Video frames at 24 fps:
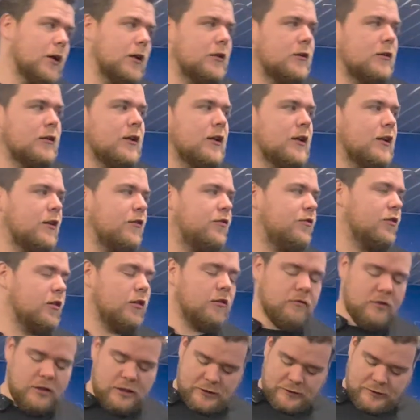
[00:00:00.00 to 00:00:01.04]
better than the
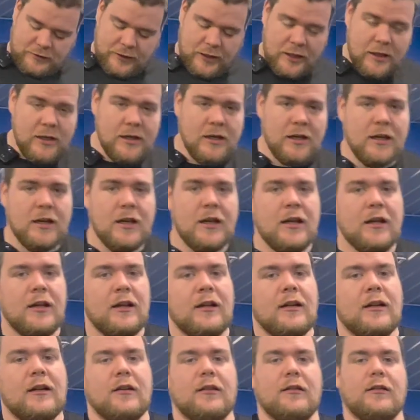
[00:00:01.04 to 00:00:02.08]
free weights,
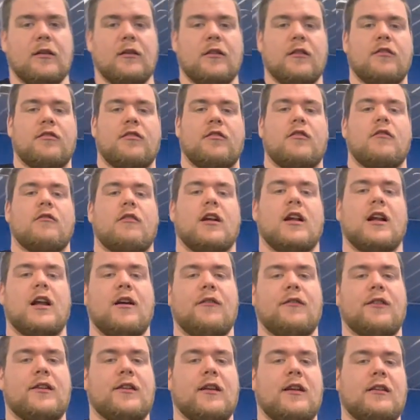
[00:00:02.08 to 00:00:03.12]
because on the free weight I
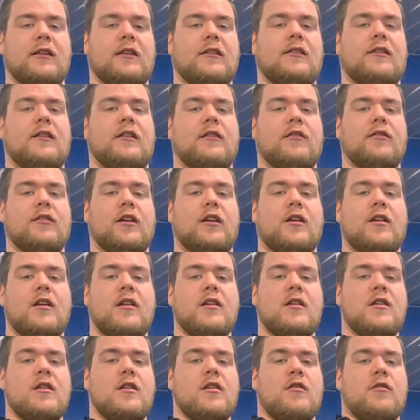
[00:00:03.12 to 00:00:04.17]
have a tendency of like
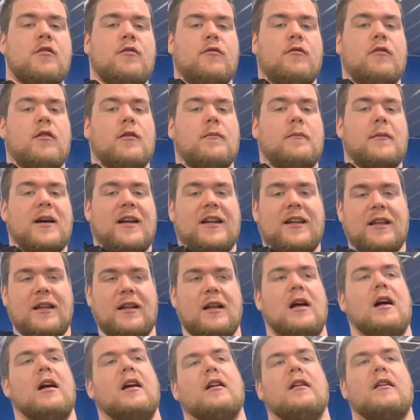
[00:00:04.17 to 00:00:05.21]
one might
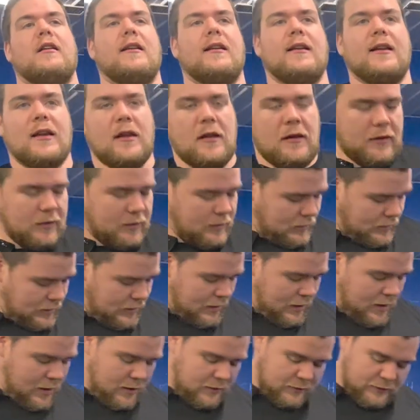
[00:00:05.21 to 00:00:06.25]
get higher than the other.
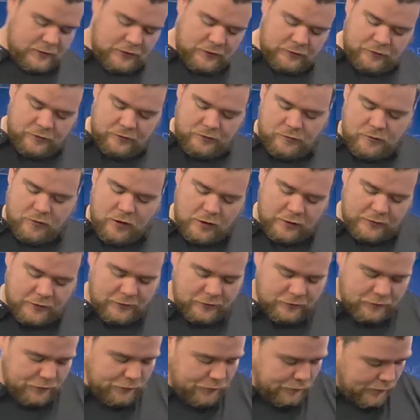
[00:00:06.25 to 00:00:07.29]
This you're locked
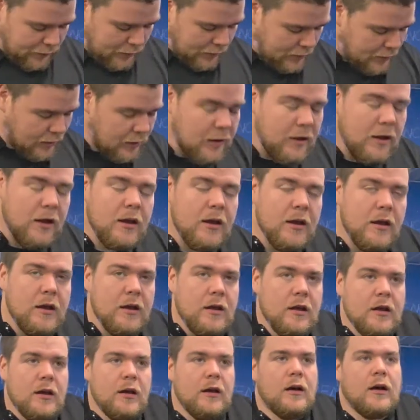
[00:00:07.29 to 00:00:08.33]
into a
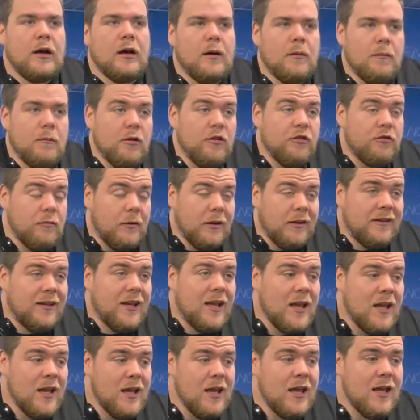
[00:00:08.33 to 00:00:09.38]
movement,
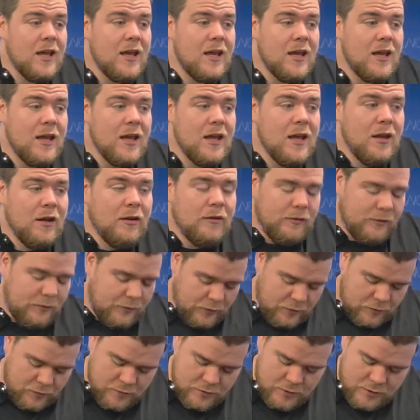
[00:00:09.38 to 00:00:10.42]

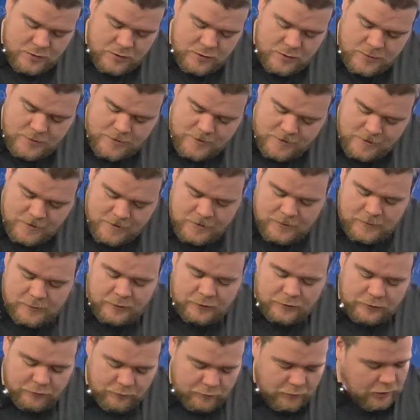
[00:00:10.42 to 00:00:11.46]
so,
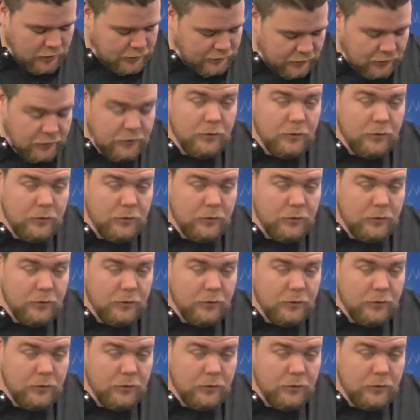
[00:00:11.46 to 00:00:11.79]
and you're locked